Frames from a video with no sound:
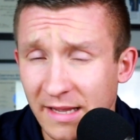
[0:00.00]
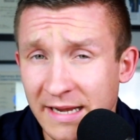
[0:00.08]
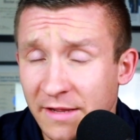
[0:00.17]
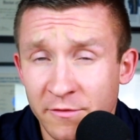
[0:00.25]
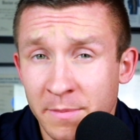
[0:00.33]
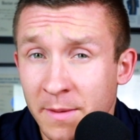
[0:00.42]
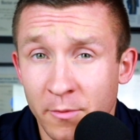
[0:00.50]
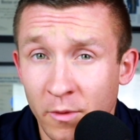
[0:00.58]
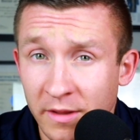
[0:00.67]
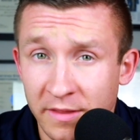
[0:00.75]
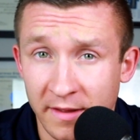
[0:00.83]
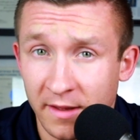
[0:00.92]
And even people
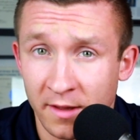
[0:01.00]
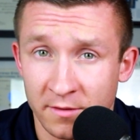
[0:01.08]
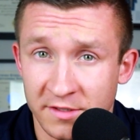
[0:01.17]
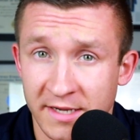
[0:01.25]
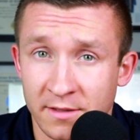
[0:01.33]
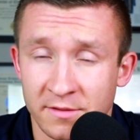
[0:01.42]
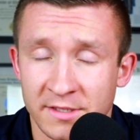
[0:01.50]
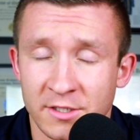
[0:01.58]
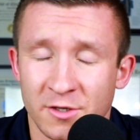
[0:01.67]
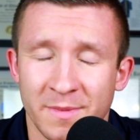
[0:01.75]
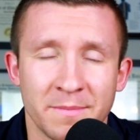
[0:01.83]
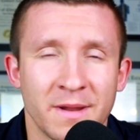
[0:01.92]
with Ehlers-Danlos
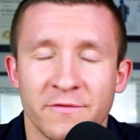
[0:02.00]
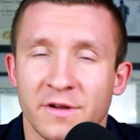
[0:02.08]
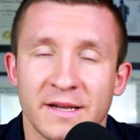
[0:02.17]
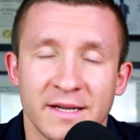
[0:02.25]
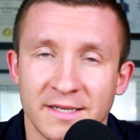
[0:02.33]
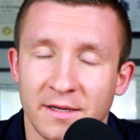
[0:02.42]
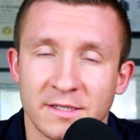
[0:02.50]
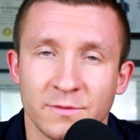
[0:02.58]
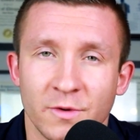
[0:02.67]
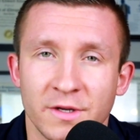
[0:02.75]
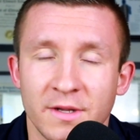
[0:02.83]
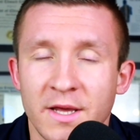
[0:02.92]
syndrome, I'm never going to tell
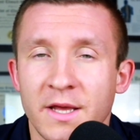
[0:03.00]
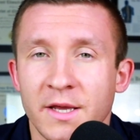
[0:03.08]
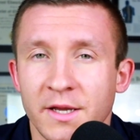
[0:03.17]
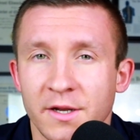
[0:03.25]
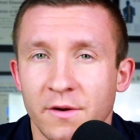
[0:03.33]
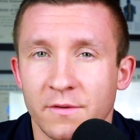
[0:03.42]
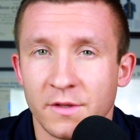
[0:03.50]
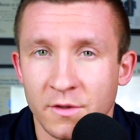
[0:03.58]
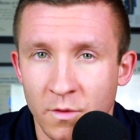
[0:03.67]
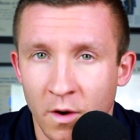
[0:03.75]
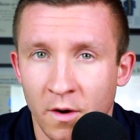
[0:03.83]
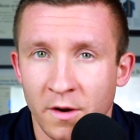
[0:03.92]
someone, you know,
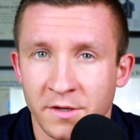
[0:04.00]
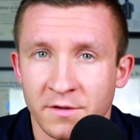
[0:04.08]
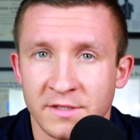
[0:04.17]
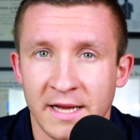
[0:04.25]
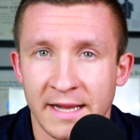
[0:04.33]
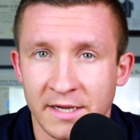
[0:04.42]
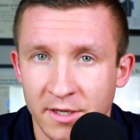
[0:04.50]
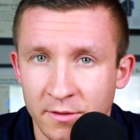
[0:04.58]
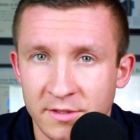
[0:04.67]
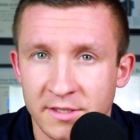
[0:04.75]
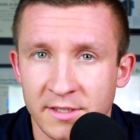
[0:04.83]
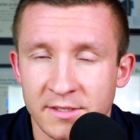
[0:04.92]
you are your
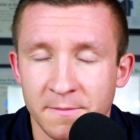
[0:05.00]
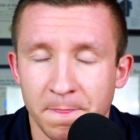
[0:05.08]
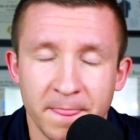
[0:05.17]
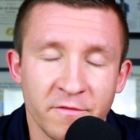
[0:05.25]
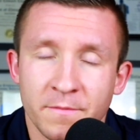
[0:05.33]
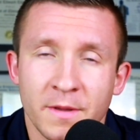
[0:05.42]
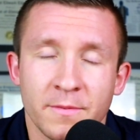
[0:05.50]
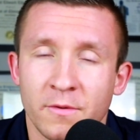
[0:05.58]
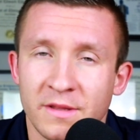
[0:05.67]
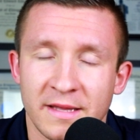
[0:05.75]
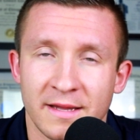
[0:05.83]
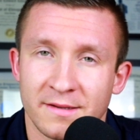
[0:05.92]
diagnosis. Even people
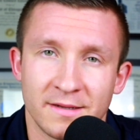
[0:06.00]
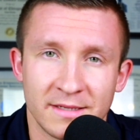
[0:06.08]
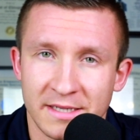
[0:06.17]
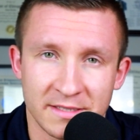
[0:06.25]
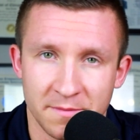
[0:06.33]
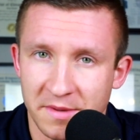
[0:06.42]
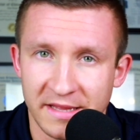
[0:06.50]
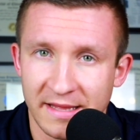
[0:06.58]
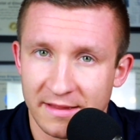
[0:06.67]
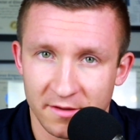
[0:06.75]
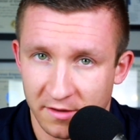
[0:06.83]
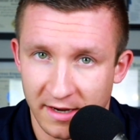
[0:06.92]
with that, it doesn't mean
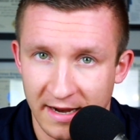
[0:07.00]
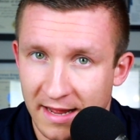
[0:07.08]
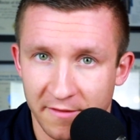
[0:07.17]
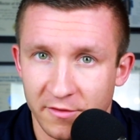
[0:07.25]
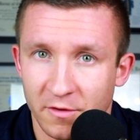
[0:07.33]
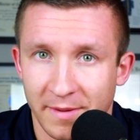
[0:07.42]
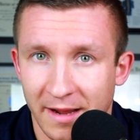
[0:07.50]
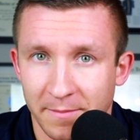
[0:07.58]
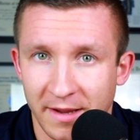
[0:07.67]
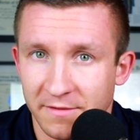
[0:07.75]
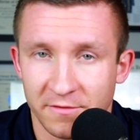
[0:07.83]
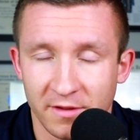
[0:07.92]
that they're going to have low back
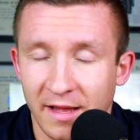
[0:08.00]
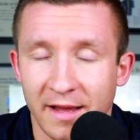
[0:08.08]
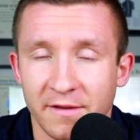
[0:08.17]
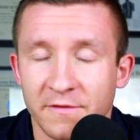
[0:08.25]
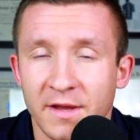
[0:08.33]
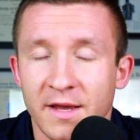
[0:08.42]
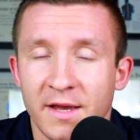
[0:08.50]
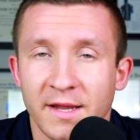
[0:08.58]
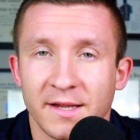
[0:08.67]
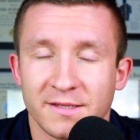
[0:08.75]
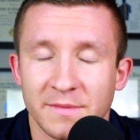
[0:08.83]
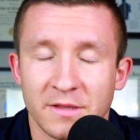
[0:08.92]
pain for life. It
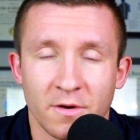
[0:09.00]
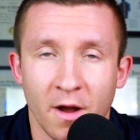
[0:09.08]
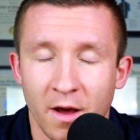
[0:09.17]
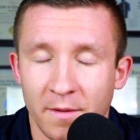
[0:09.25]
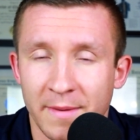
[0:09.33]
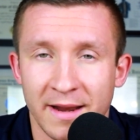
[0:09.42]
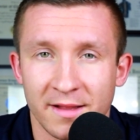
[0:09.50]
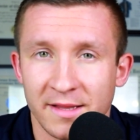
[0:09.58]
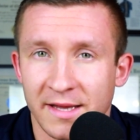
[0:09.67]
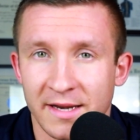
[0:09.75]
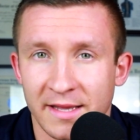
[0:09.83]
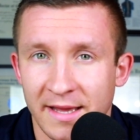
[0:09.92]
doesn't mean they're automatically
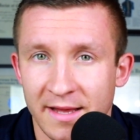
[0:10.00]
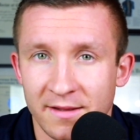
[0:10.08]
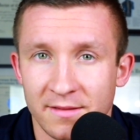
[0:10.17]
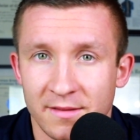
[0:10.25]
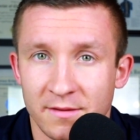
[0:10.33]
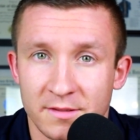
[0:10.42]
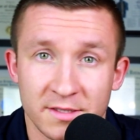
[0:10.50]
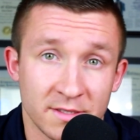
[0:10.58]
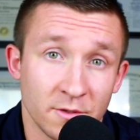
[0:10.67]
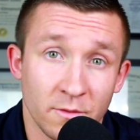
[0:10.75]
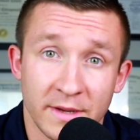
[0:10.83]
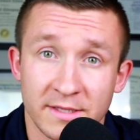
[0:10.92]
going to get it. There's
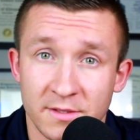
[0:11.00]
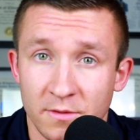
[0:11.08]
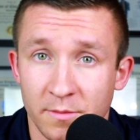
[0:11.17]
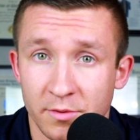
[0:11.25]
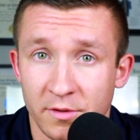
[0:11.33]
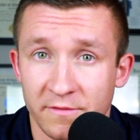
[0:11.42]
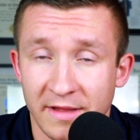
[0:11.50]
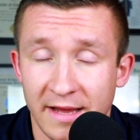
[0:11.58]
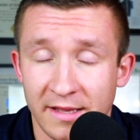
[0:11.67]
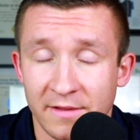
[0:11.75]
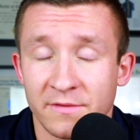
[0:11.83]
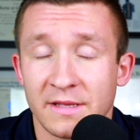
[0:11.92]
still ways to improve
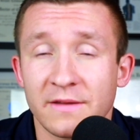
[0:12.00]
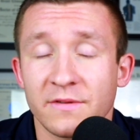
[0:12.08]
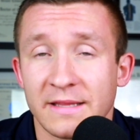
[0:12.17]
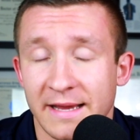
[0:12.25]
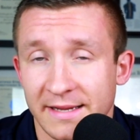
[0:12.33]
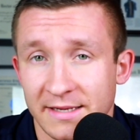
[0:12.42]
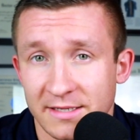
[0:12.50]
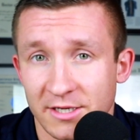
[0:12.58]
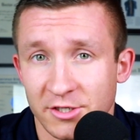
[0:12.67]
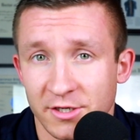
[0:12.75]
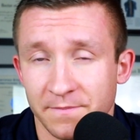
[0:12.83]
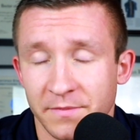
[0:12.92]
that, even given that
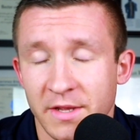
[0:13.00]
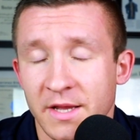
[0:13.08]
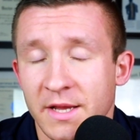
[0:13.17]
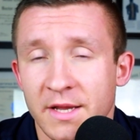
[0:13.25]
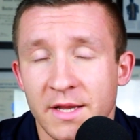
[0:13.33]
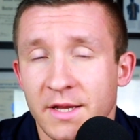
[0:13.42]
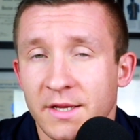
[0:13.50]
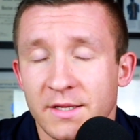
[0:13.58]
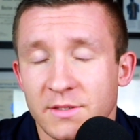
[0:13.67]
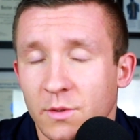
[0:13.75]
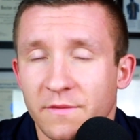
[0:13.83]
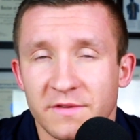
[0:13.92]
condition.
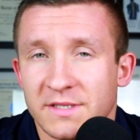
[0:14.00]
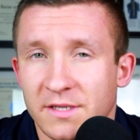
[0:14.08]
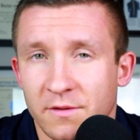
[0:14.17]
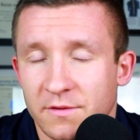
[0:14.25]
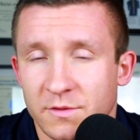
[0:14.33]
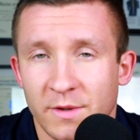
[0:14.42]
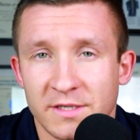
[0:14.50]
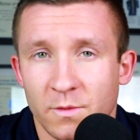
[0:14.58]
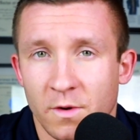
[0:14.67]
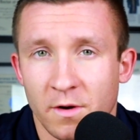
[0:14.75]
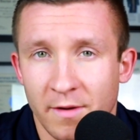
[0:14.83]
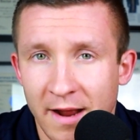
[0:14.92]
So even still, there's ways to
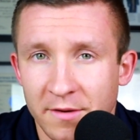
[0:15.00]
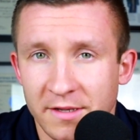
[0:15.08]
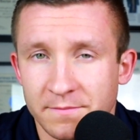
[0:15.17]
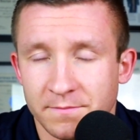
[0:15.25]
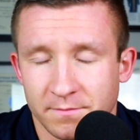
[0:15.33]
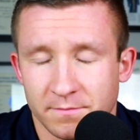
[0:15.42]
work around it.